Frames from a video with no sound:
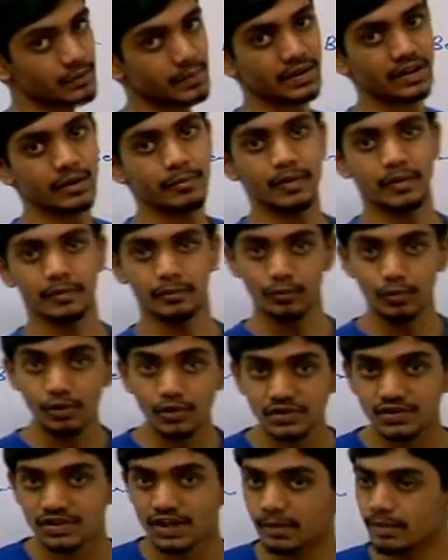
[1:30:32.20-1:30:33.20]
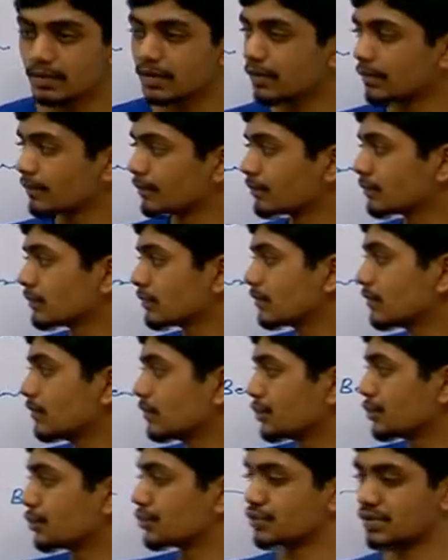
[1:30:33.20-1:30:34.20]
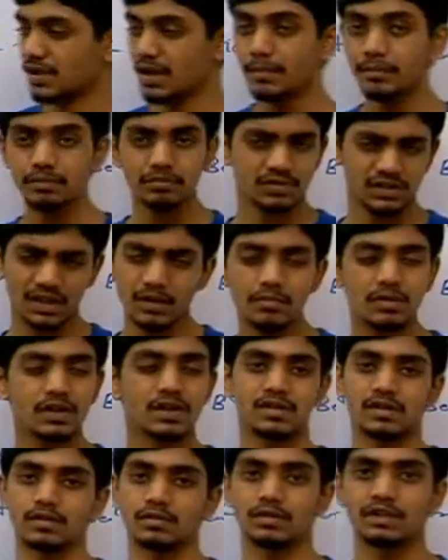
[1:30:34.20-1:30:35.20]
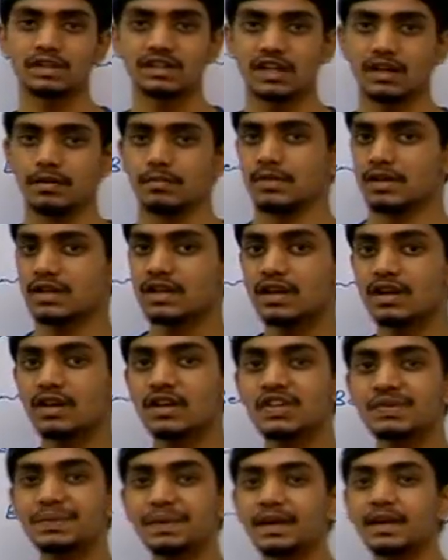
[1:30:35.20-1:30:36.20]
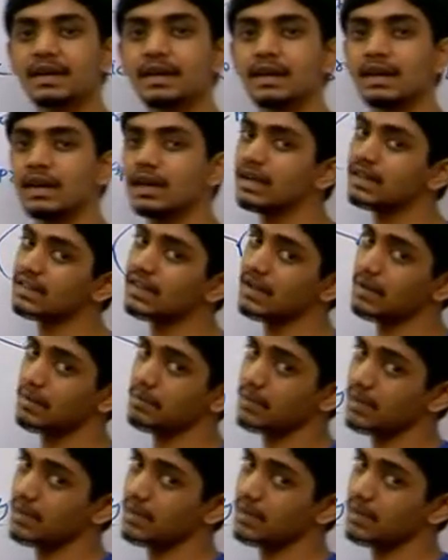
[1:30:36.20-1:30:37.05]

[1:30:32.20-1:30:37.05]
becoming more stable due to some reason. It can be rearrangement, it can